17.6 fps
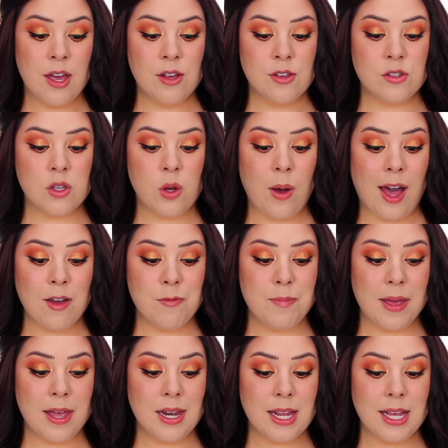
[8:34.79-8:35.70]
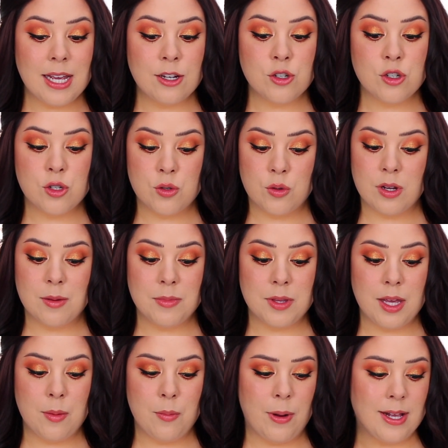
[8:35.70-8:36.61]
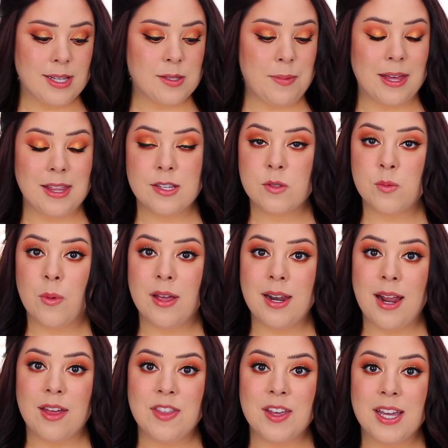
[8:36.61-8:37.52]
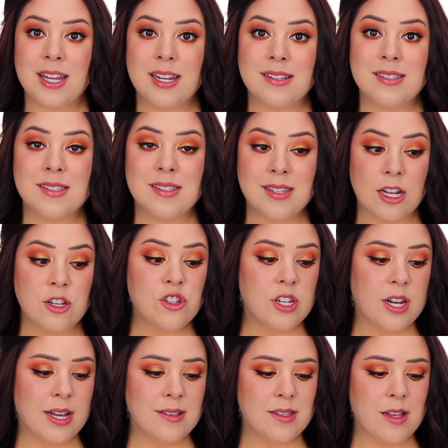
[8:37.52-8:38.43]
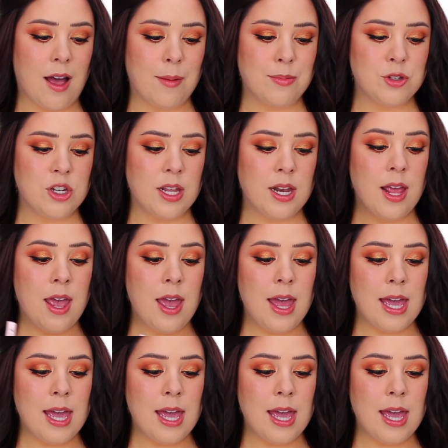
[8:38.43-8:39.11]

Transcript: So I've been extremely impressed by this one. I think it is such a nice option.